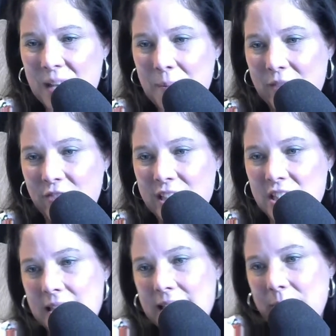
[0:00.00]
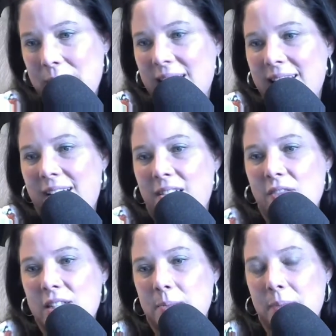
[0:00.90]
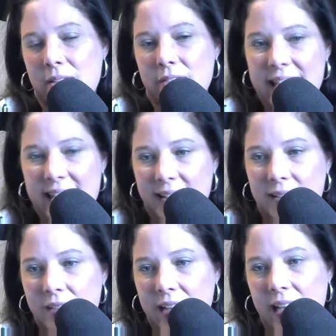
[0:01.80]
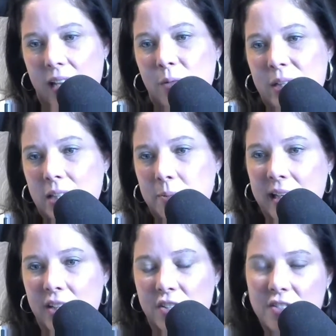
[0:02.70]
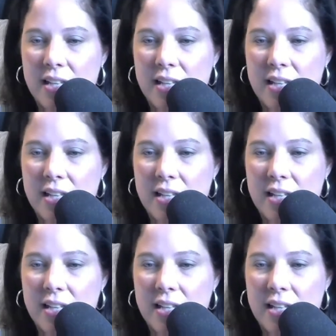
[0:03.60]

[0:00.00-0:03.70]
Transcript: My friend just sent me an Elvis bottlehead. Okay, we need pictures,